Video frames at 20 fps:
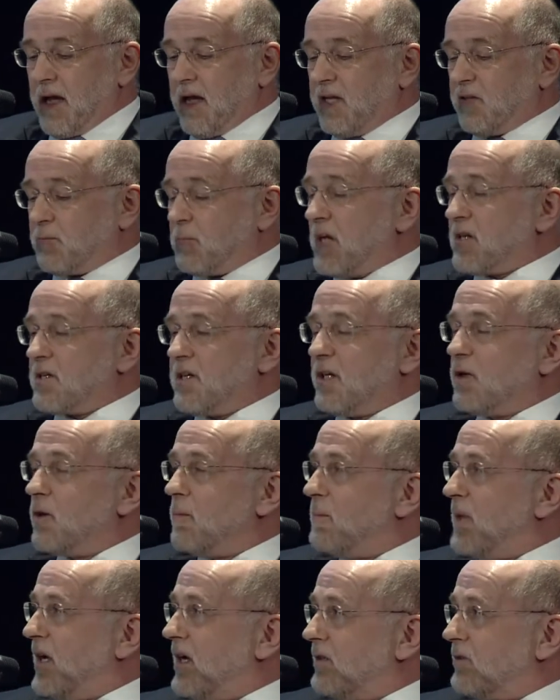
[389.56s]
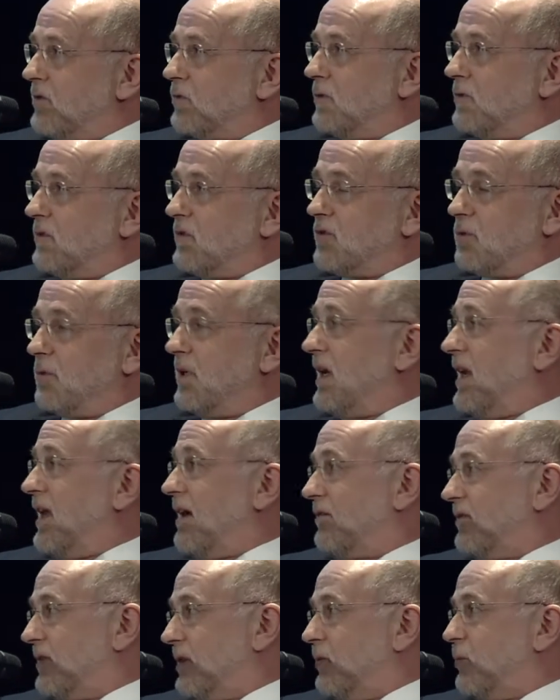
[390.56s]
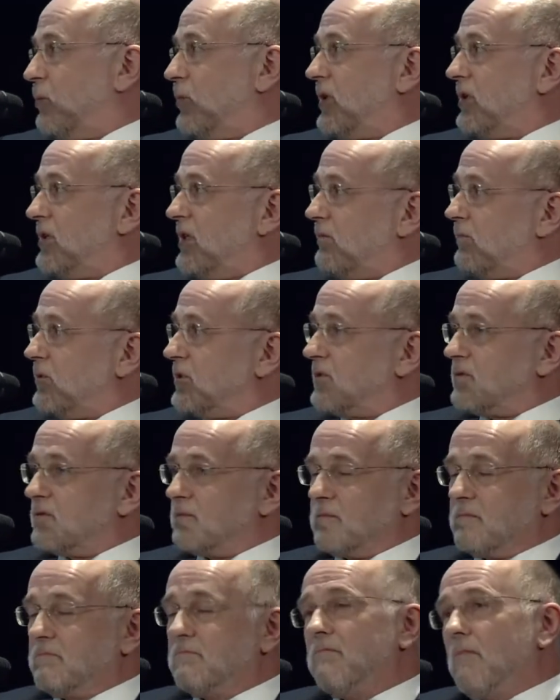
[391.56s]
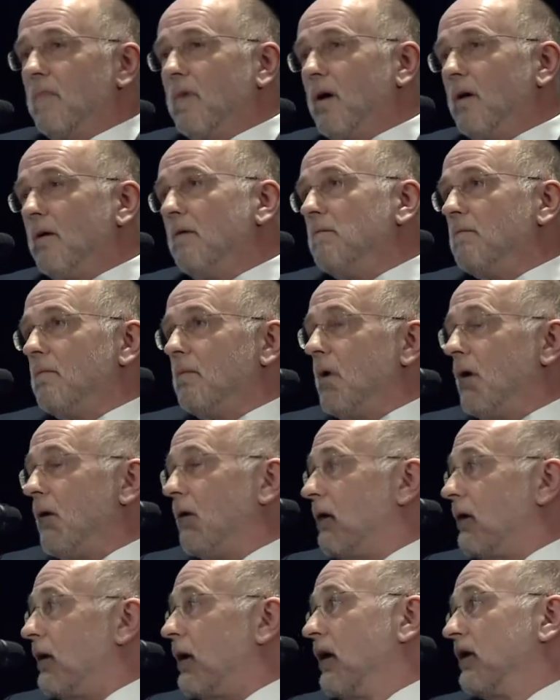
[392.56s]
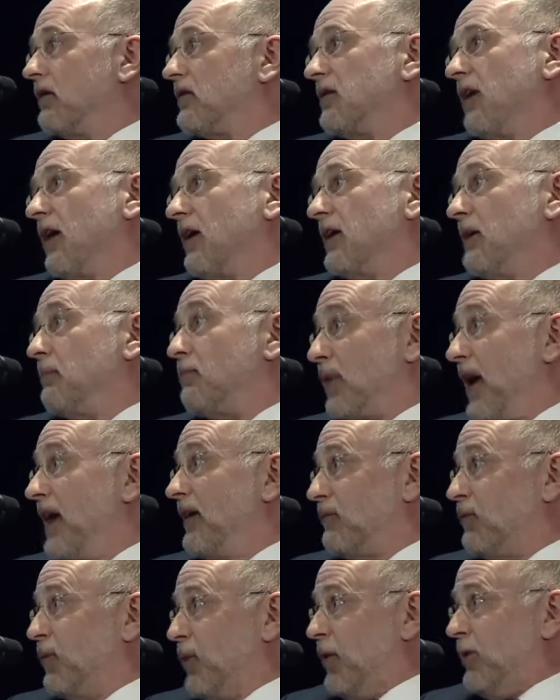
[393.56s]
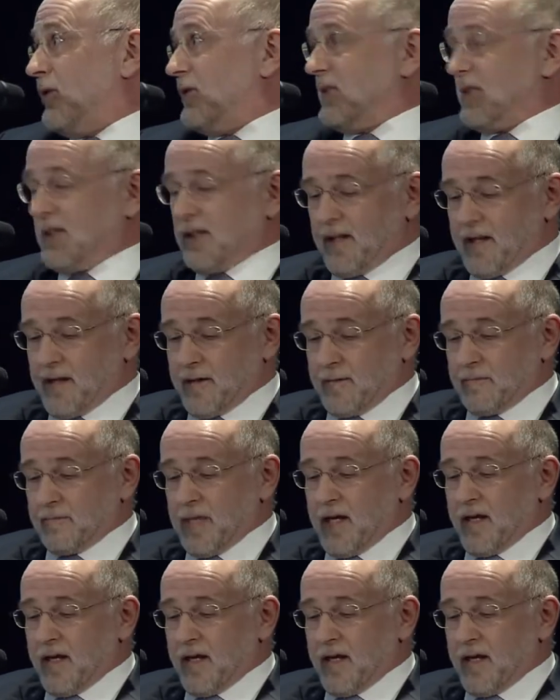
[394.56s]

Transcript: especially compared to 2011, where it was a slightly bright world there.